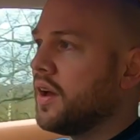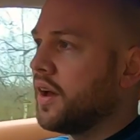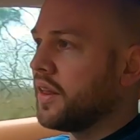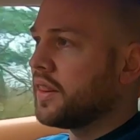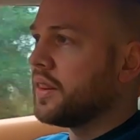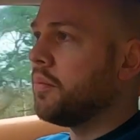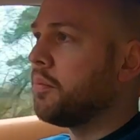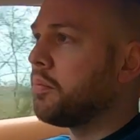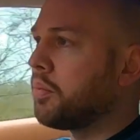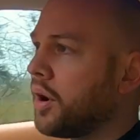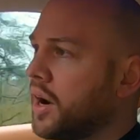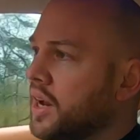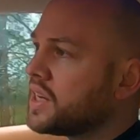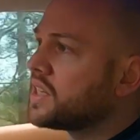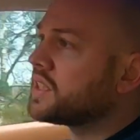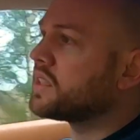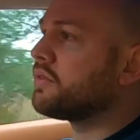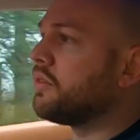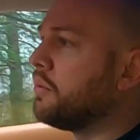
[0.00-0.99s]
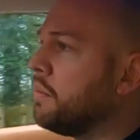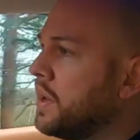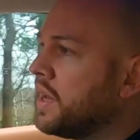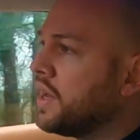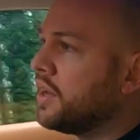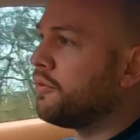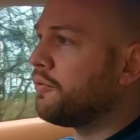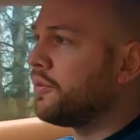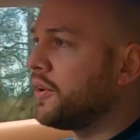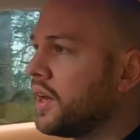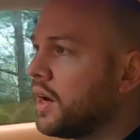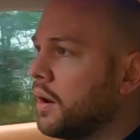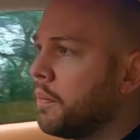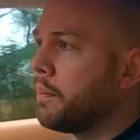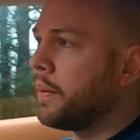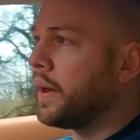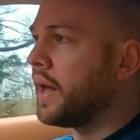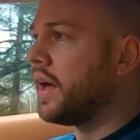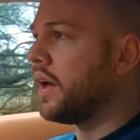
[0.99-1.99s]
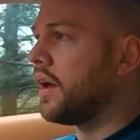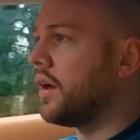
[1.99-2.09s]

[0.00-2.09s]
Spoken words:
The brakes for me feel a bit,